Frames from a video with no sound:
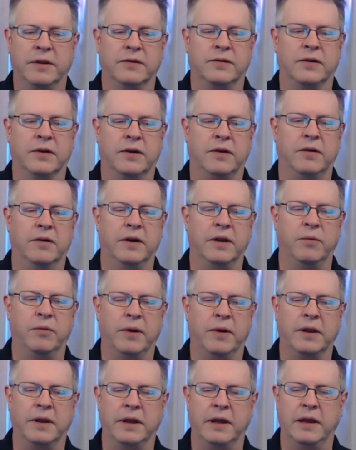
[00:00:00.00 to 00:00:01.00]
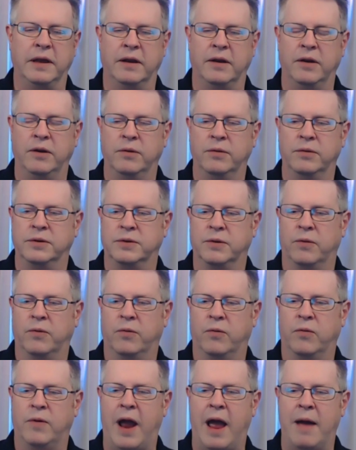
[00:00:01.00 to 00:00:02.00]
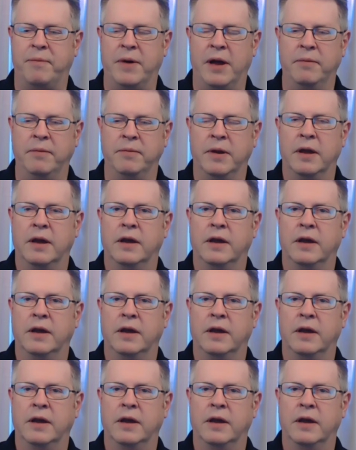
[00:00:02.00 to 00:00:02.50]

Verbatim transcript: Security Weekly News wrap up.